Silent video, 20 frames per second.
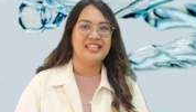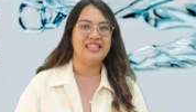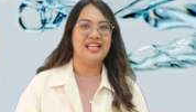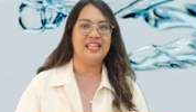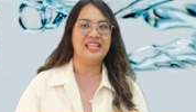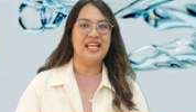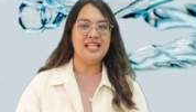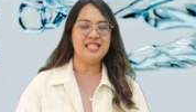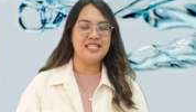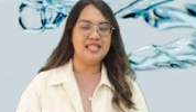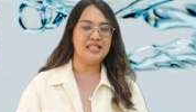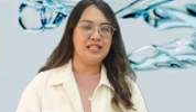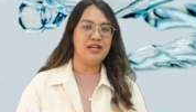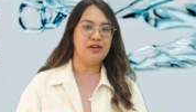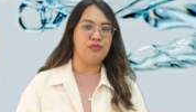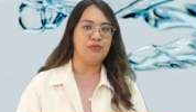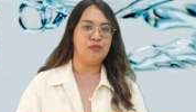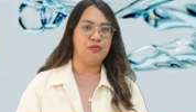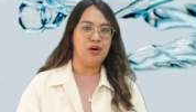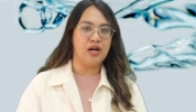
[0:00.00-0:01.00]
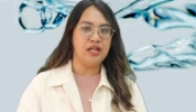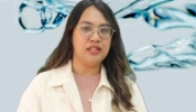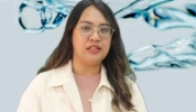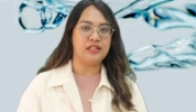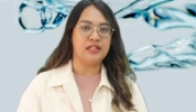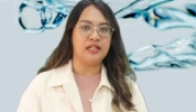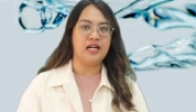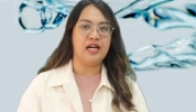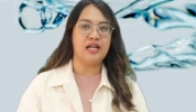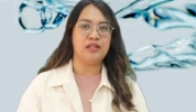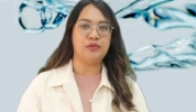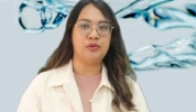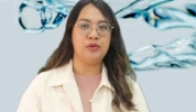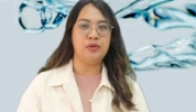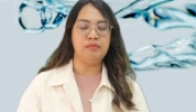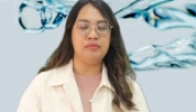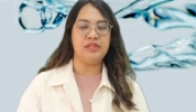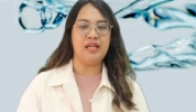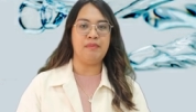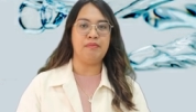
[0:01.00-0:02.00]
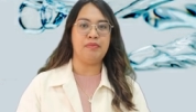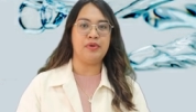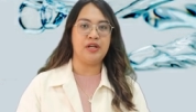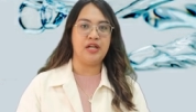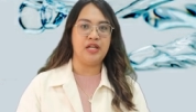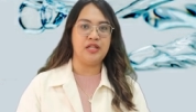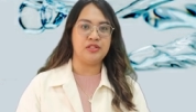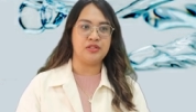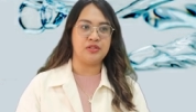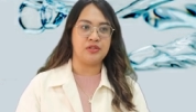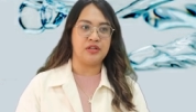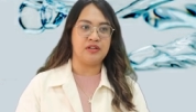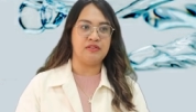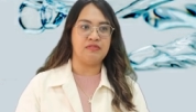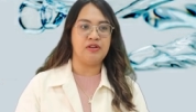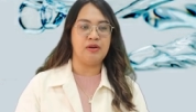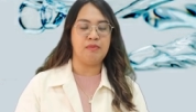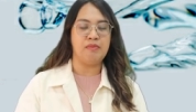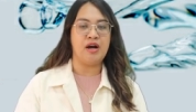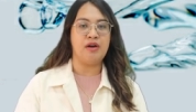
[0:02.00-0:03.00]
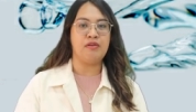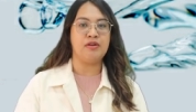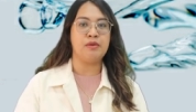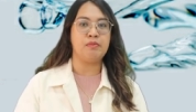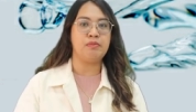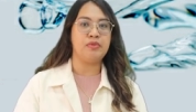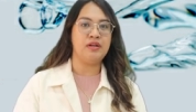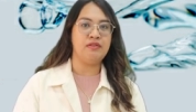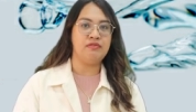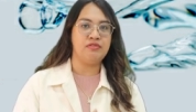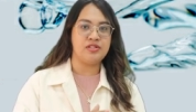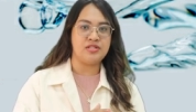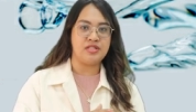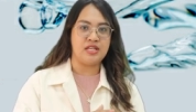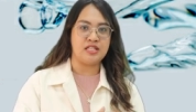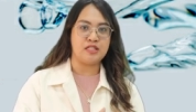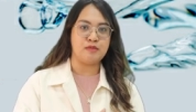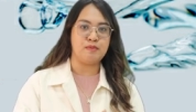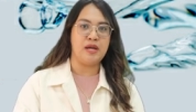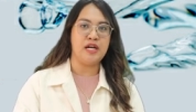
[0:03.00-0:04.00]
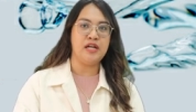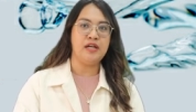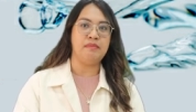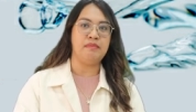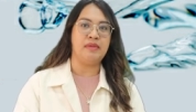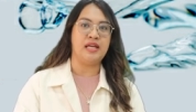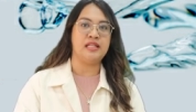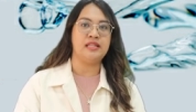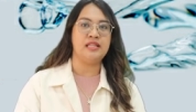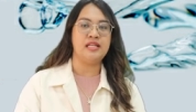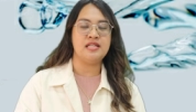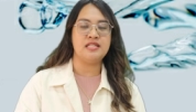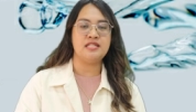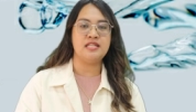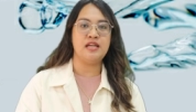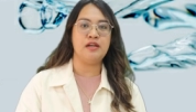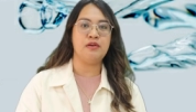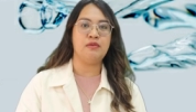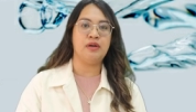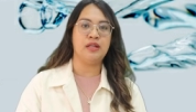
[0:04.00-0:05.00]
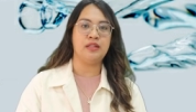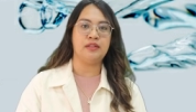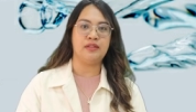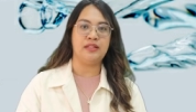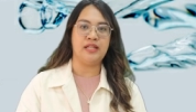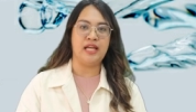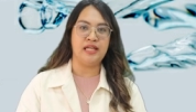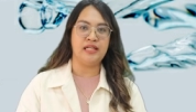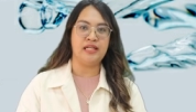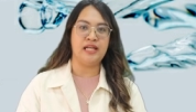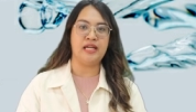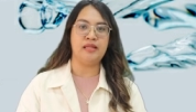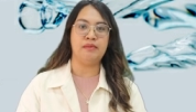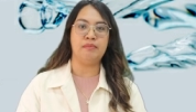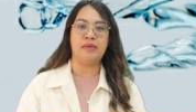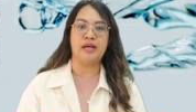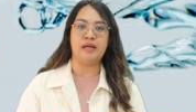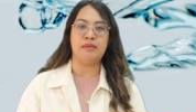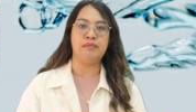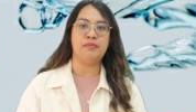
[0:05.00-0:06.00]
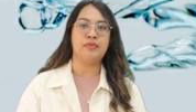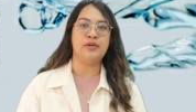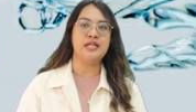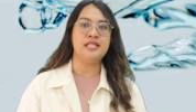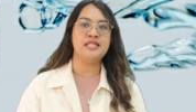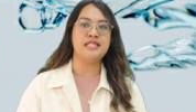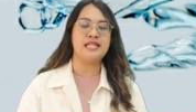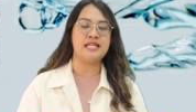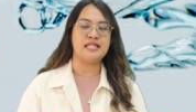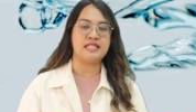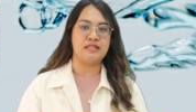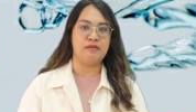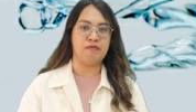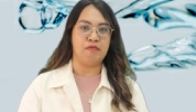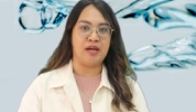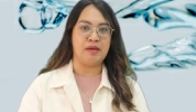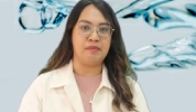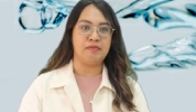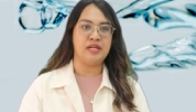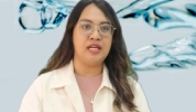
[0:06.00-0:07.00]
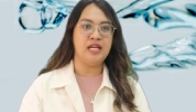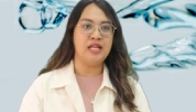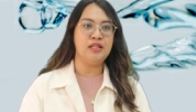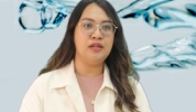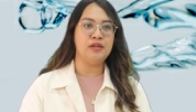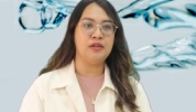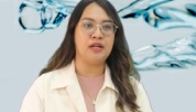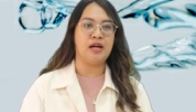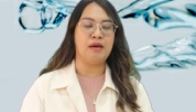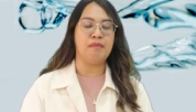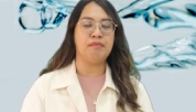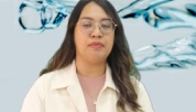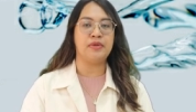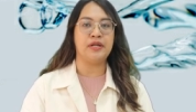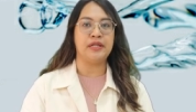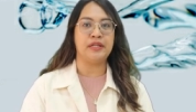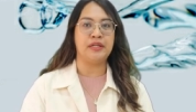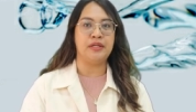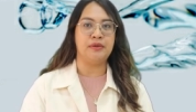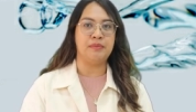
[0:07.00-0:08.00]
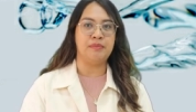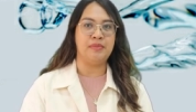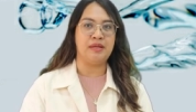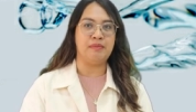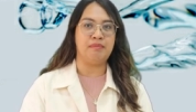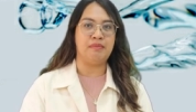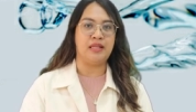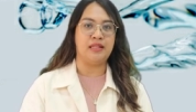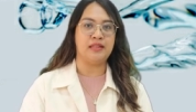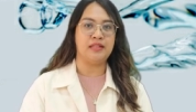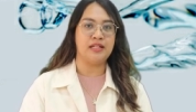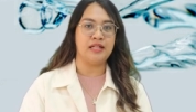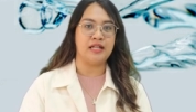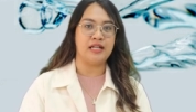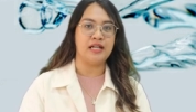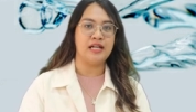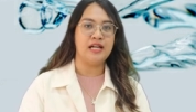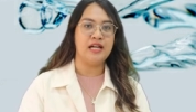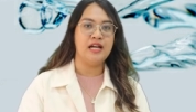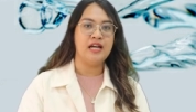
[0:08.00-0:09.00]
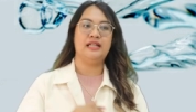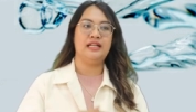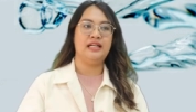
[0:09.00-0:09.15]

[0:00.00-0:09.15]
The density of water at room temperature from our previous experiment is equal to 995.65 kg per cubic meter.